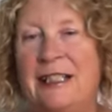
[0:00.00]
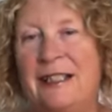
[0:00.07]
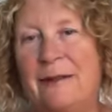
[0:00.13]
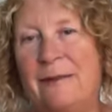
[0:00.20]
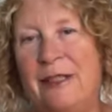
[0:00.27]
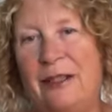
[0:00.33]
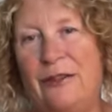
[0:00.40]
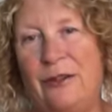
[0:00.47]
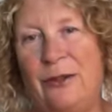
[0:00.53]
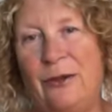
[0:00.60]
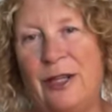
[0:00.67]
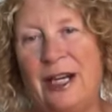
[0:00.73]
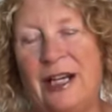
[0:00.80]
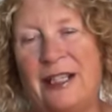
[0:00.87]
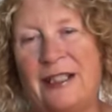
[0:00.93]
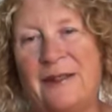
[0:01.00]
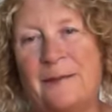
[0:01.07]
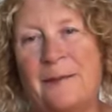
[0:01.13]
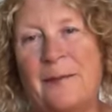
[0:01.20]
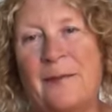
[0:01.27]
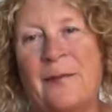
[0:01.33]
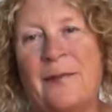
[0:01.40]
somebody through that,
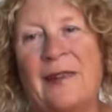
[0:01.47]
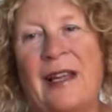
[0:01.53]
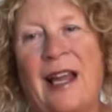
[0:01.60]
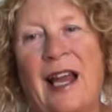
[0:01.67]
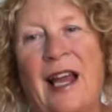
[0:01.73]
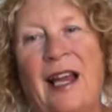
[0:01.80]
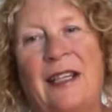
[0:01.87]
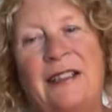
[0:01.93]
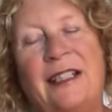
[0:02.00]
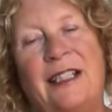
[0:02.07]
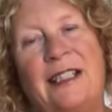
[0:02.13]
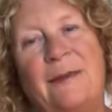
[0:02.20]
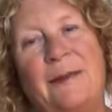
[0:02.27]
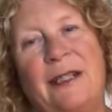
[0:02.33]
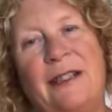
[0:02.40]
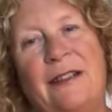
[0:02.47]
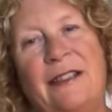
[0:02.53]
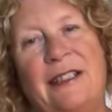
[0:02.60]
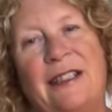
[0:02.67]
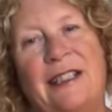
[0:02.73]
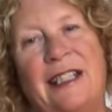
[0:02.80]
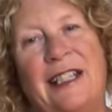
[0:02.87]
and
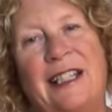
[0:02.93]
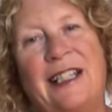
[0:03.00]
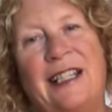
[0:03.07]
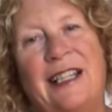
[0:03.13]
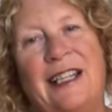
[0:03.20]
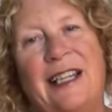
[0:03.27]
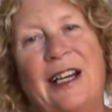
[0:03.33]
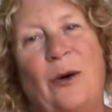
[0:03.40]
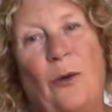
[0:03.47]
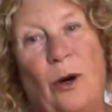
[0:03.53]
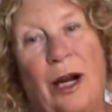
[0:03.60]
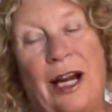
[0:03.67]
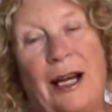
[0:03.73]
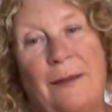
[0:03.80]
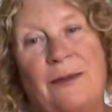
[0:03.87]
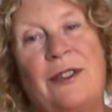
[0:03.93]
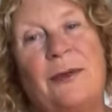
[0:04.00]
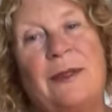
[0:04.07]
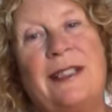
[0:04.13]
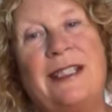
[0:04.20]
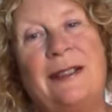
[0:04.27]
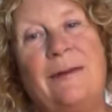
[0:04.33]
experiencing what happens
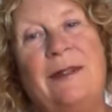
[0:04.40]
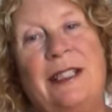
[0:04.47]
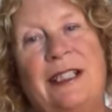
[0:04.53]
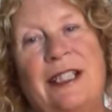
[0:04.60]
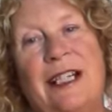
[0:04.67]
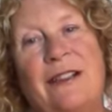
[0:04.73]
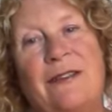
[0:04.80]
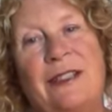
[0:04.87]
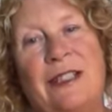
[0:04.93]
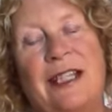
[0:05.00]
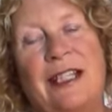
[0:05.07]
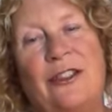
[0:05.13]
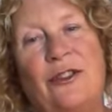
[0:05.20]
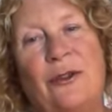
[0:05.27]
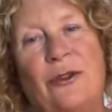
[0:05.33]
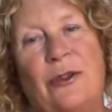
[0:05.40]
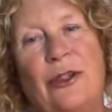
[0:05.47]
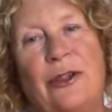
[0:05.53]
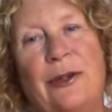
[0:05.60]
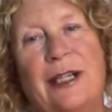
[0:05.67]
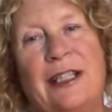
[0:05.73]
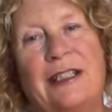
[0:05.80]
when somebody else takes you
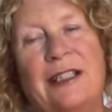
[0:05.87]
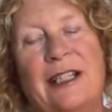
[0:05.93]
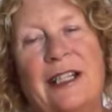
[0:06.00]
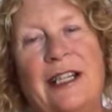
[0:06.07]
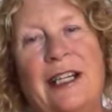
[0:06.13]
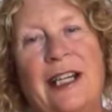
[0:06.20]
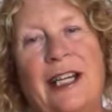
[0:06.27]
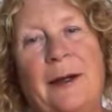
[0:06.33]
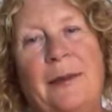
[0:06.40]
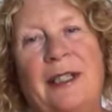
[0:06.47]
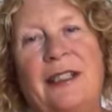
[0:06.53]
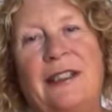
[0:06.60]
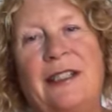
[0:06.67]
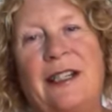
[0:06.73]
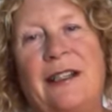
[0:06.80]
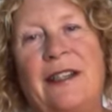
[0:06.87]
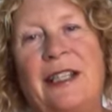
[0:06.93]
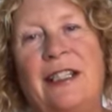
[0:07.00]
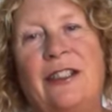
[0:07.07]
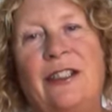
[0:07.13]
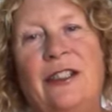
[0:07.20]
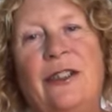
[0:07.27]
through it. Because I
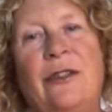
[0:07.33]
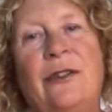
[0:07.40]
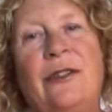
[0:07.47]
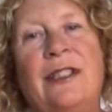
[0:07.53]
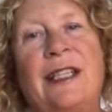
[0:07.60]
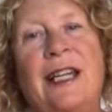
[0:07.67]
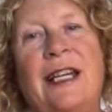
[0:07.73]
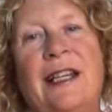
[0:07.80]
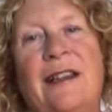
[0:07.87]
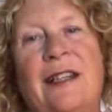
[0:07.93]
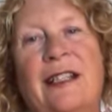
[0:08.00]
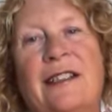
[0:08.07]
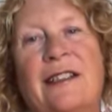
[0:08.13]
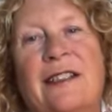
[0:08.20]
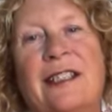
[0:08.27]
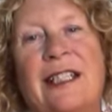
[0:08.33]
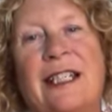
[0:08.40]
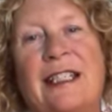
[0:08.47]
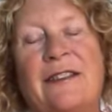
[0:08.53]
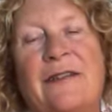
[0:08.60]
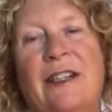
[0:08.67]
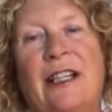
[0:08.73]
think to use anything
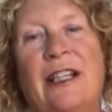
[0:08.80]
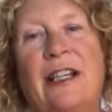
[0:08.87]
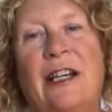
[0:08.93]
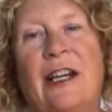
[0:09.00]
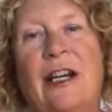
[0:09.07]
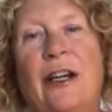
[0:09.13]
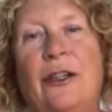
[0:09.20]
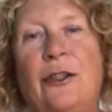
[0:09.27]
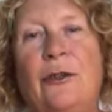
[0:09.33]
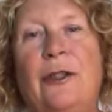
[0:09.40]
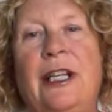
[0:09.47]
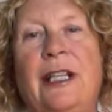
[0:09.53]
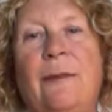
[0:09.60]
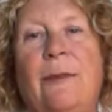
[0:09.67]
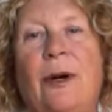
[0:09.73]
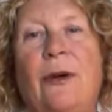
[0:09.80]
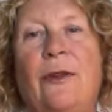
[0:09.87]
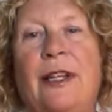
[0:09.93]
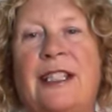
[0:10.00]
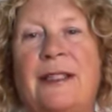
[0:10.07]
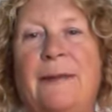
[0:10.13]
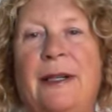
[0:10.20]
successfully, you need both
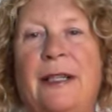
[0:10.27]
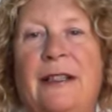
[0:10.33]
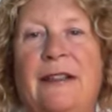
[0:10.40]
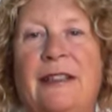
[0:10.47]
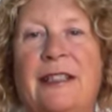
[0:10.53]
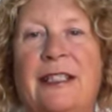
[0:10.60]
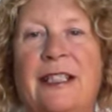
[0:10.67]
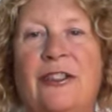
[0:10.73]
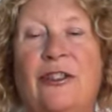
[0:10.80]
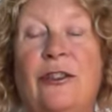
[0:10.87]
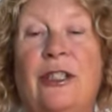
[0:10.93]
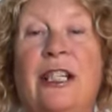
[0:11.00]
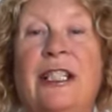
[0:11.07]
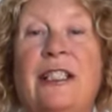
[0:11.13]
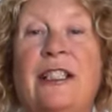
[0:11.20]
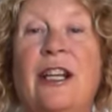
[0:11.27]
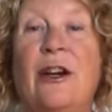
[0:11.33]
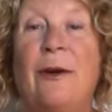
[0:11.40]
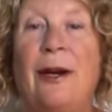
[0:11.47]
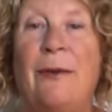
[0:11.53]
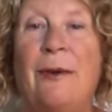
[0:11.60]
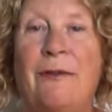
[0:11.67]
experiences. You need to
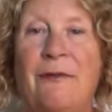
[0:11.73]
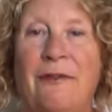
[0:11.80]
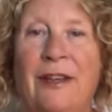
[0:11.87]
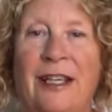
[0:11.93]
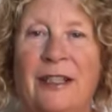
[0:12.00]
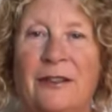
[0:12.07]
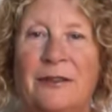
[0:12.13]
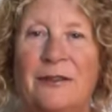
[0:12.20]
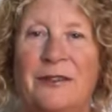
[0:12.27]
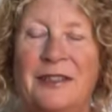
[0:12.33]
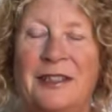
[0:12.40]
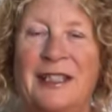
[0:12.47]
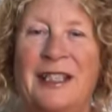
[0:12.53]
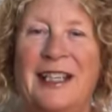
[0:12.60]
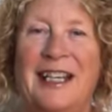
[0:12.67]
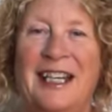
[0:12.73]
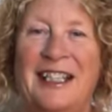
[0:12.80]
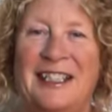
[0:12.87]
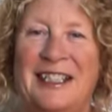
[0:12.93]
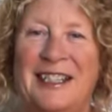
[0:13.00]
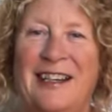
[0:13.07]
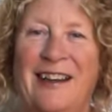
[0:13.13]
know how it feels
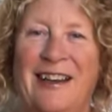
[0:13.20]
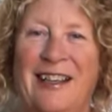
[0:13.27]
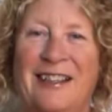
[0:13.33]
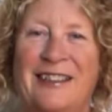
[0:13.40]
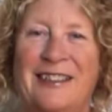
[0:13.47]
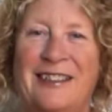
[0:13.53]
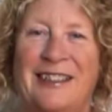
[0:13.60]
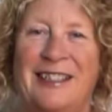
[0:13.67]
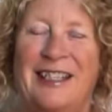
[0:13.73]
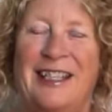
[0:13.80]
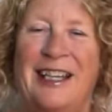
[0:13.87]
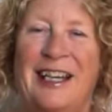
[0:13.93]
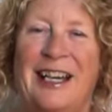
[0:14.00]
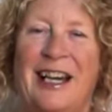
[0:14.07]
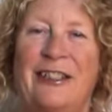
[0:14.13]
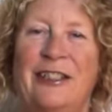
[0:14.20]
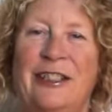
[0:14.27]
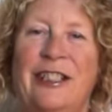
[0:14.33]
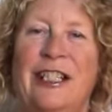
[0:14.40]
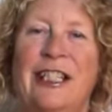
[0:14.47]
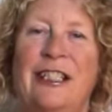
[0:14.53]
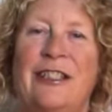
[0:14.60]
as a client, and you
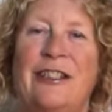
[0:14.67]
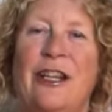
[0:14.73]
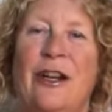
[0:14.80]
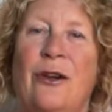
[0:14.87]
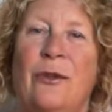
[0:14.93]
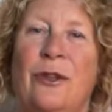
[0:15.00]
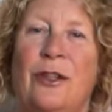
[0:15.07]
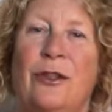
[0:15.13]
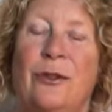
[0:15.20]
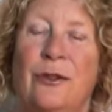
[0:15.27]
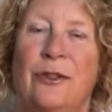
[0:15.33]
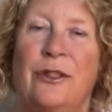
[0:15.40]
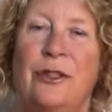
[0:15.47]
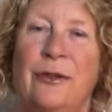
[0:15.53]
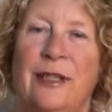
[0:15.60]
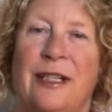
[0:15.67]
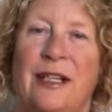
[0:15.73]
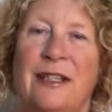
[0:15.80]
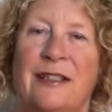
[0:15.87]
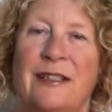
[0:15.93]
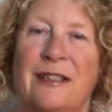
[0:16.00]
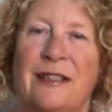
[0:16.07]
need to know that you can do it
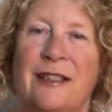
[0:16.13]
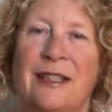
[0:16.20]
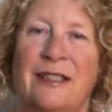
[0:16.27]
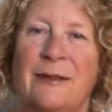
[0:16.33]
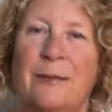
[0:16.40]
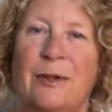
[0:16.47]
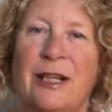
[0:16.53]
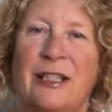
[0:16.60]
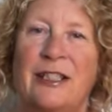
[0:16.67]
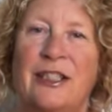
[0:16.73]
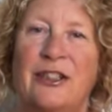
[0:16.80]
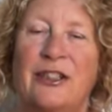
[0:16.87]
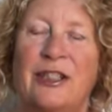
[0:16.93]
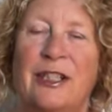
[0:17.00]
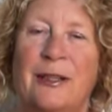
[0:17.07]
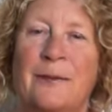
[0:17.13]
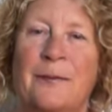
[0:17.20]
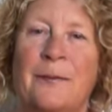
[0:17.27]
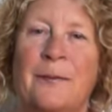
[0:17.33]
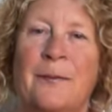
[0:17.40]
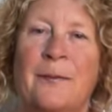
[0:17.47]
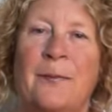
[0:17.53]
as a practitioner.
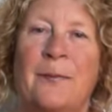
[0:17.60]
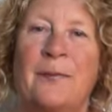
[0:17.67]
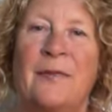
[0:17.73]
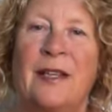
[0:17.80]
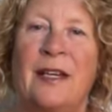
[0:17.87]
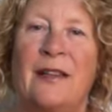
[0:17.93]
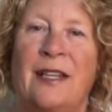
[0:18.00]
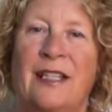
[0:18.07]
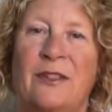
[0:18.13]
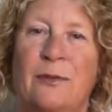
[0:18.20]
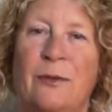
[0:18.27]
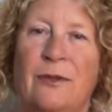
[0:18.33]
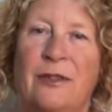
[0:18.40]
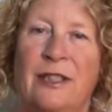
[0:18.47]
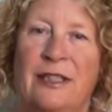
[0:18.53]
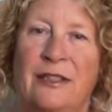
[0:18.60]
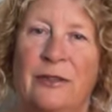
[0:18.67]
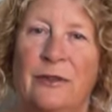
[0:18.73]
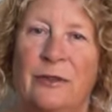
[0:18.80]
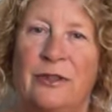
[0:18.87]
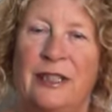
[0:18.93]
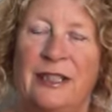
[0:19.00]
And that's what these
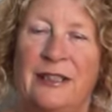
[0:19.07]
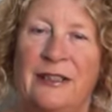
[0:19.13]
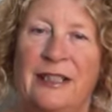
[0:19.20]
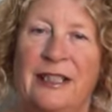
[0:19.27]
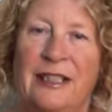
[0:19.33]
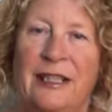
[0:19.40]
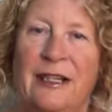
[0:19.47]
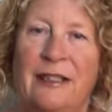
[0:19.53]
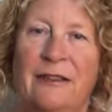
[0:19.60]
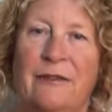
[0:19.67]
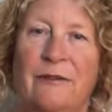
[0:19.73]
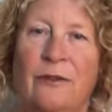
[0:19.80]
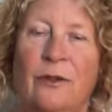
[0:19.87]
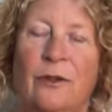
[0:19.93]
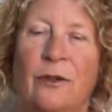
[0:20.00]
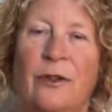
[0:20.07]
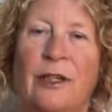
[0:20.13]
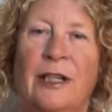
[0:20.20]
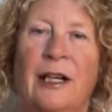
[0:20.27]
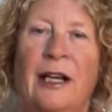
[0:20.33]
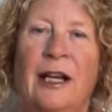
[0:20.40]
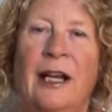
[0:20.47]
courses are designed for.
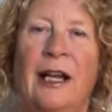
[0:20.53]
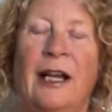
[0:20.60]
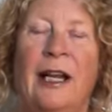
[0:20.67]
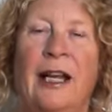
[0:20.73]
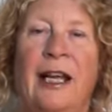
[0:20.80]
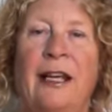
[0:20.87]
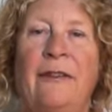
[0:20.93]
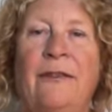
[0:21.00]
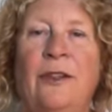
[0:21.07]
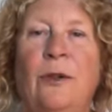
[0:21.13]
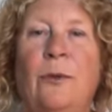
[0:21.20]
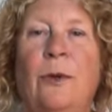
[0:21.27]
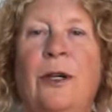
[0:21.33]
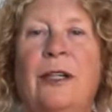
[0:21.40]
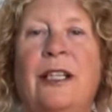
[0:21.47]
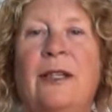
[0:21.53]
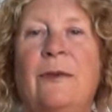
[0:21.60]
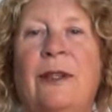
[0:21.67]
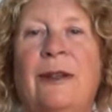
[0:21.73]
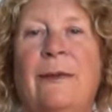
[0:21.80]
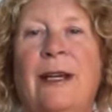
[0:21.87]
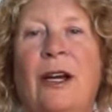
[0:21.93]
If you're working
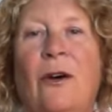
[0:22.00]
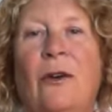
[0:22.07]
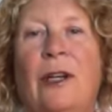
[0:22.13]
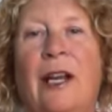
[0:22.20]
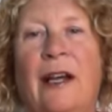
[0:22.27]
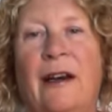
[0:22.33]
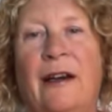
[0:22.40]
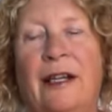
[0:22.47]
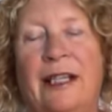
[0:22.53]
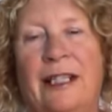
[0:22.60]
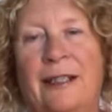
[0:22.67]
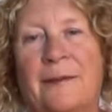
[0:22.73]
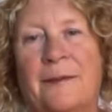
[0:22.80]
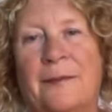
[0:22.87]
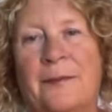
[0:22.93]
with me online,